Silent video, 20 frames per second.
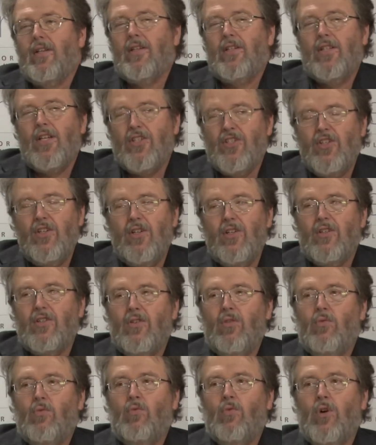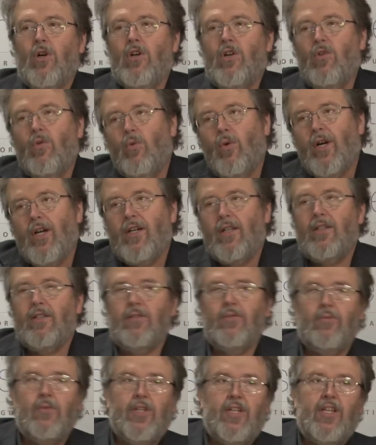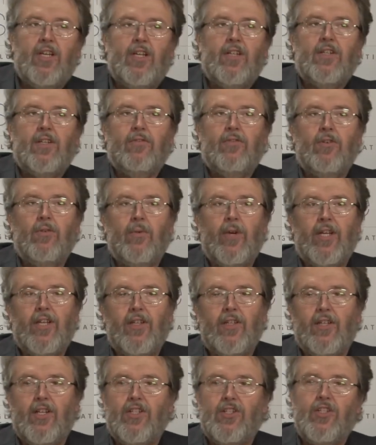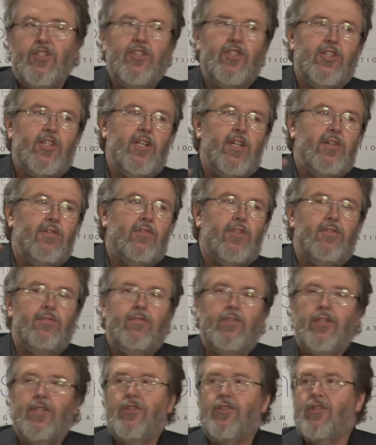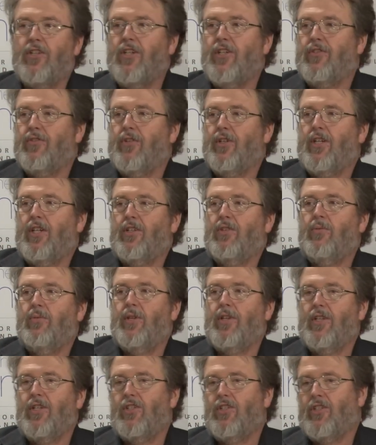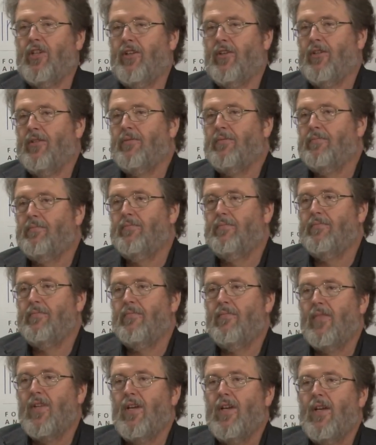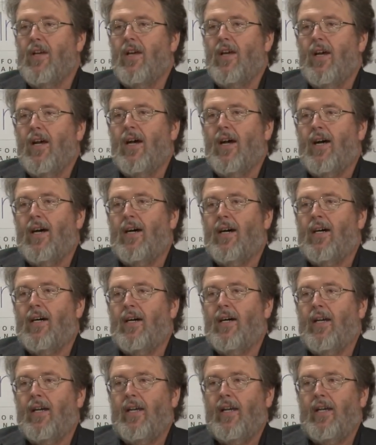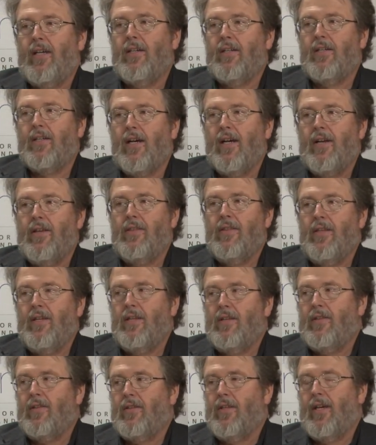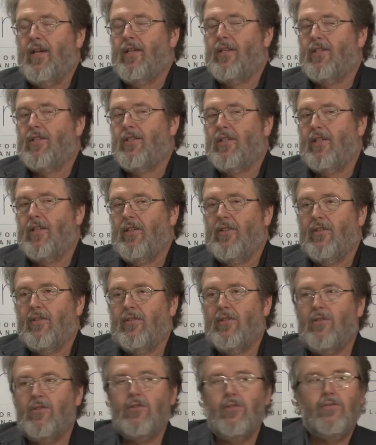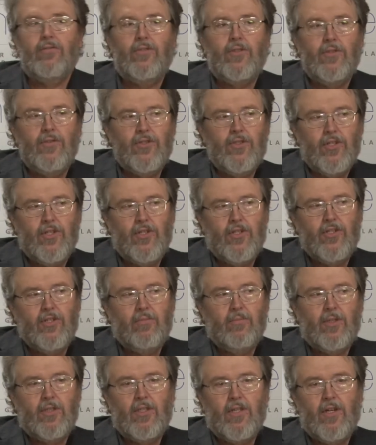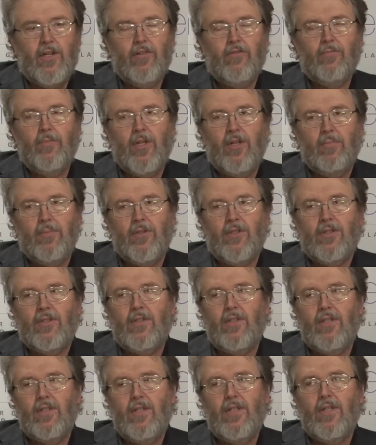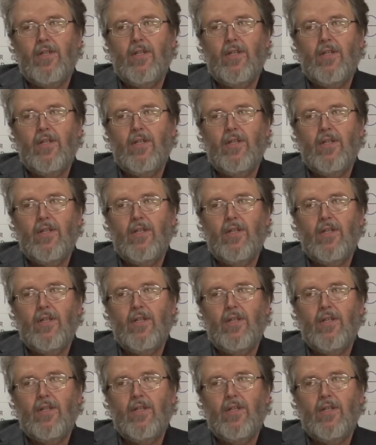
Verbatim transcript: that doesn't work well when you get different regulations that kind of conflict or contradict with each other. Uh, and I think that in the local food system, a lot of people